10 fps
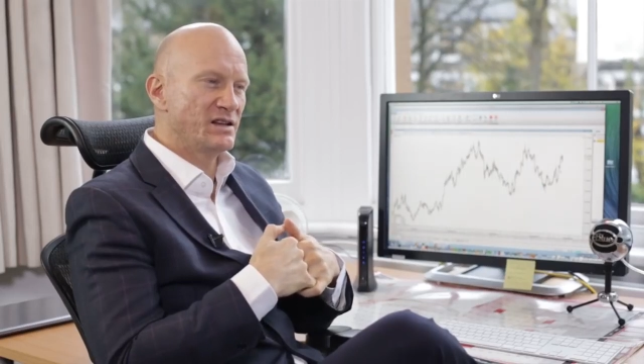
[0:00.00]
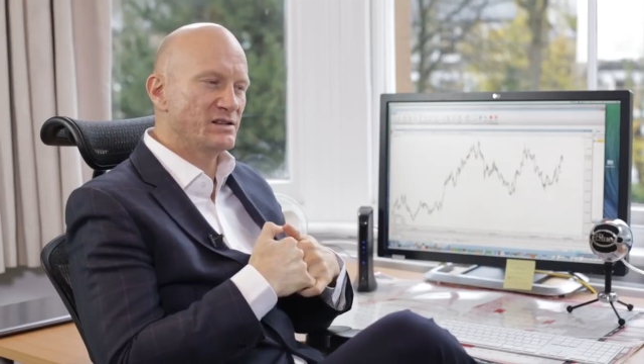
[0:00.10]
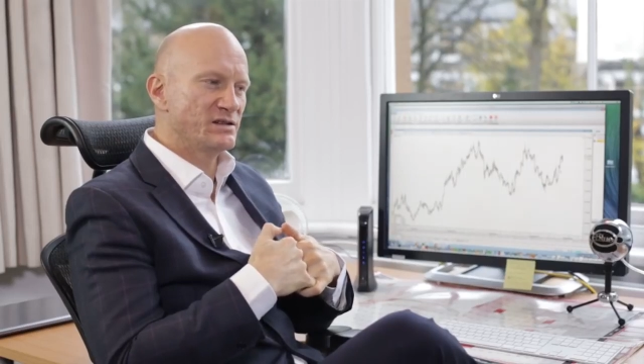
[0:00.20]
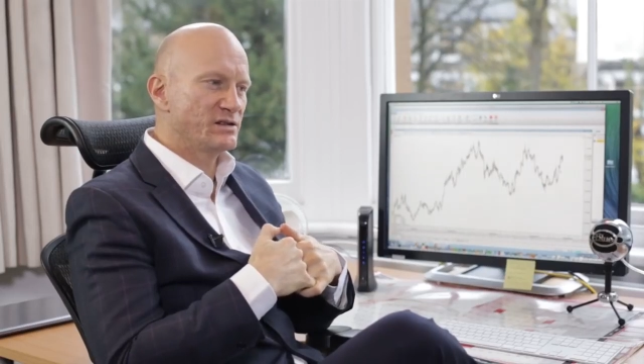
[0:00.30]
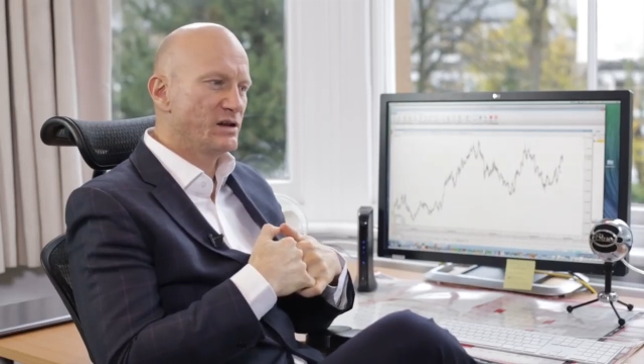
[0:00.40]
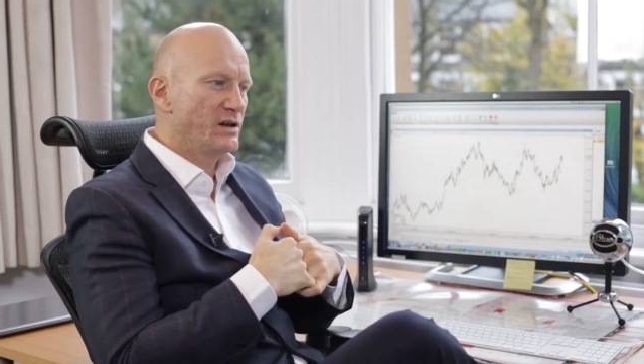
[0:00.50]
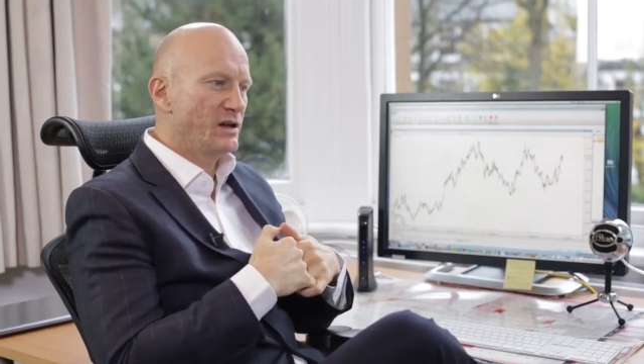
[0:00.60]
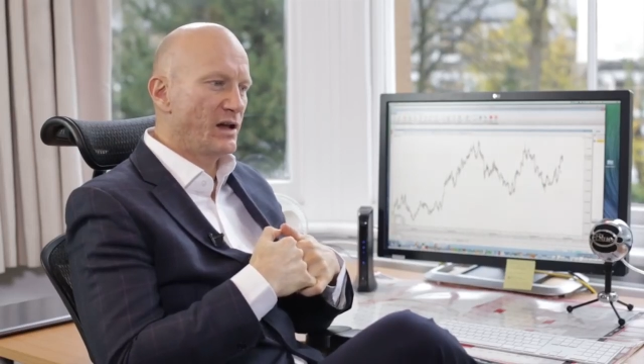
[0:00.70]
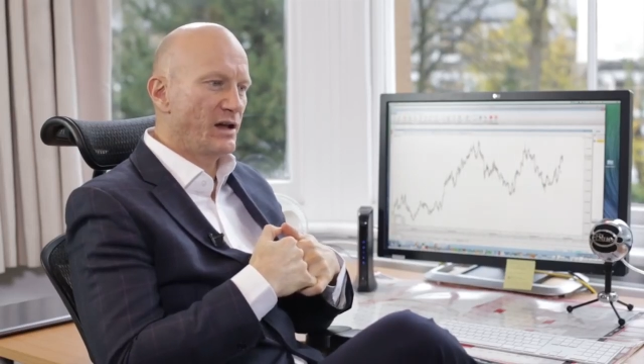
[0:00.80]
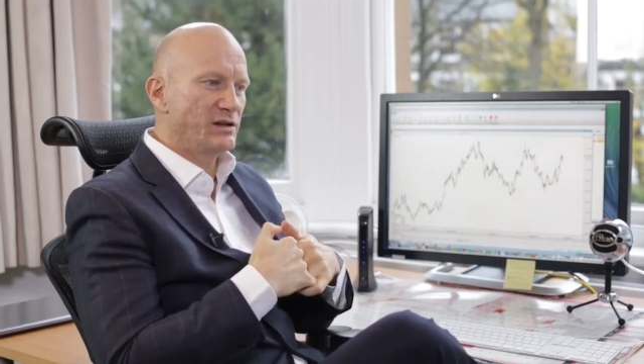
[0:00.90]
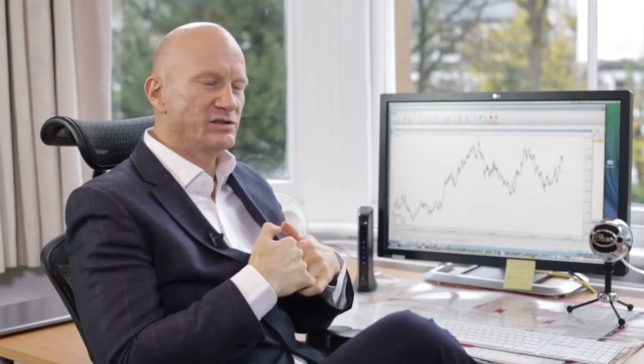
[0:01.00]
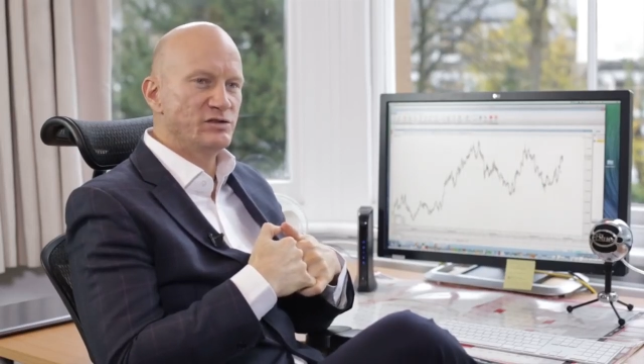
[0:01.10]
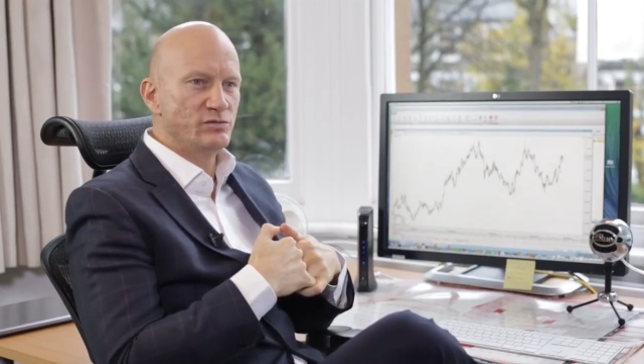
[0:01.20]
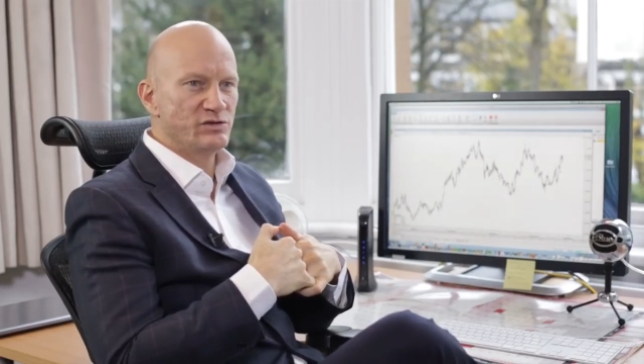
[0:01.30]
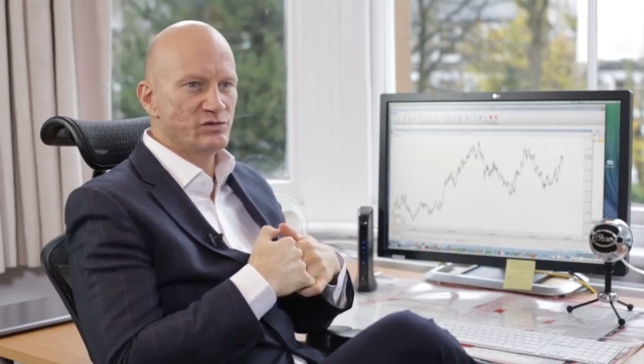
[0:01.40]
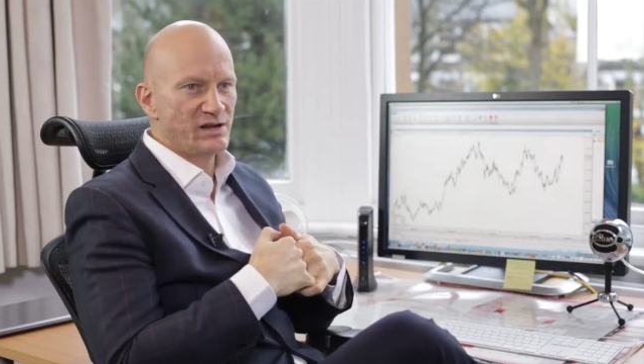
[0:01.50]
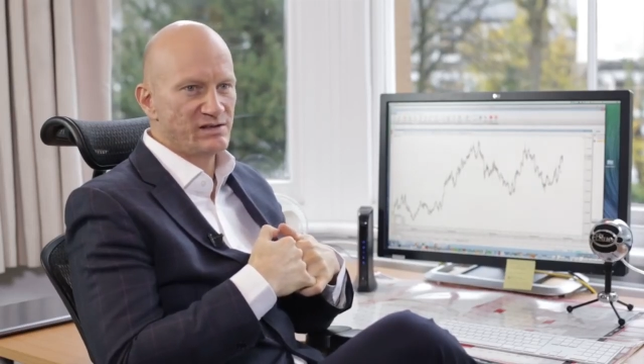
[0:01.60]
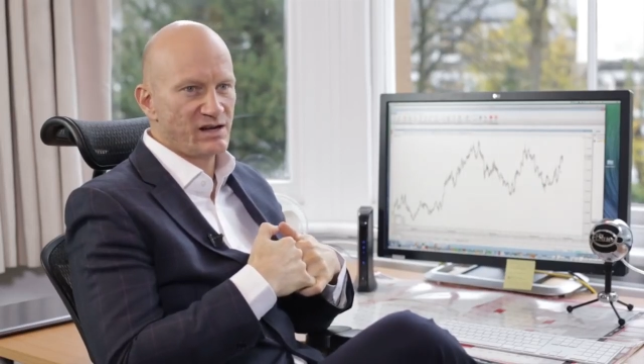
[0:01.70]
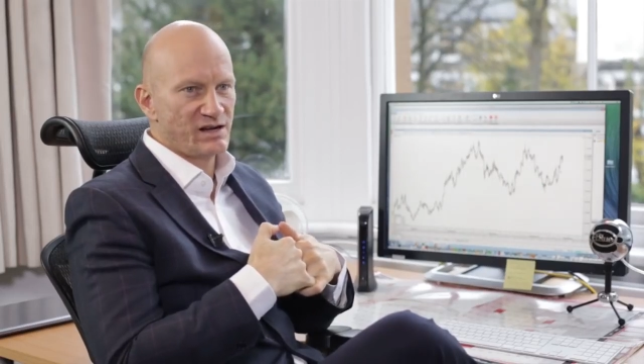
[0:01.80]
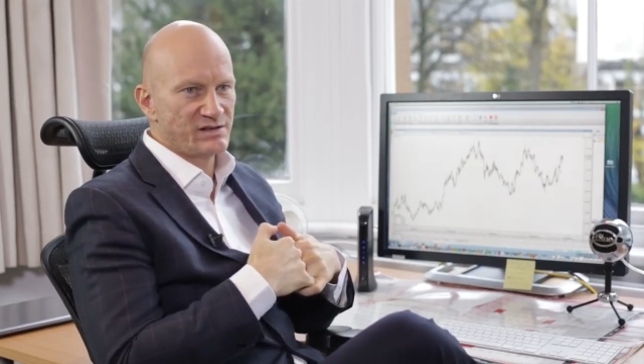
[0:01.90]
is to do with
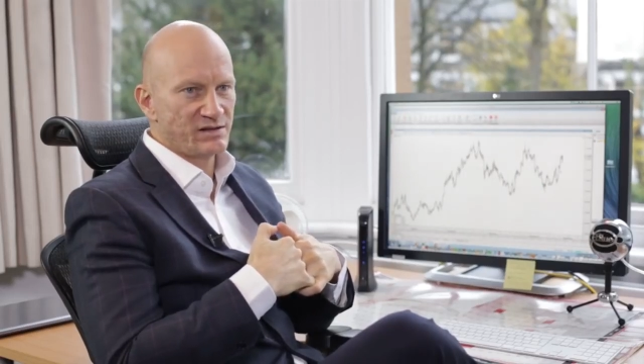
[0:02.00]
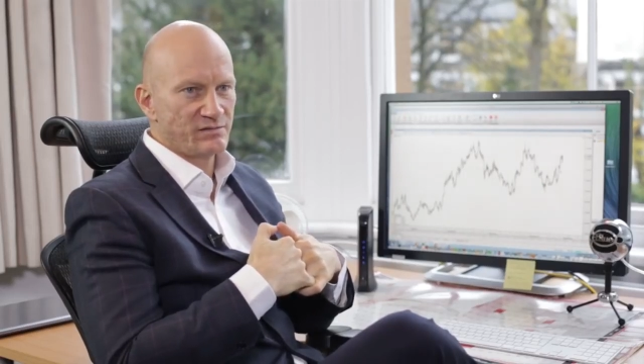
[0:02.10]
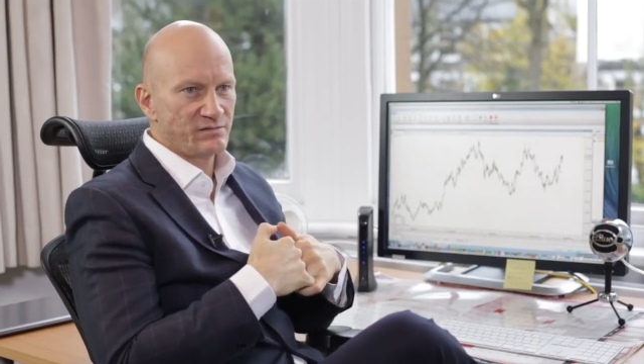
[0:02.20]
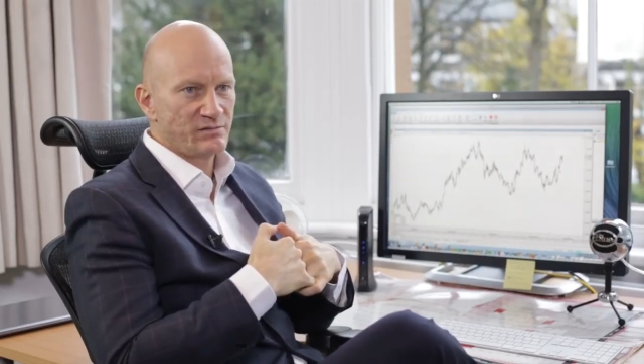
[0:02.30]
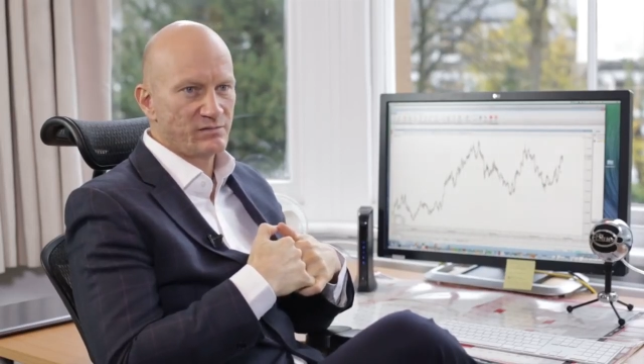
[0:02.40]
trade sizing.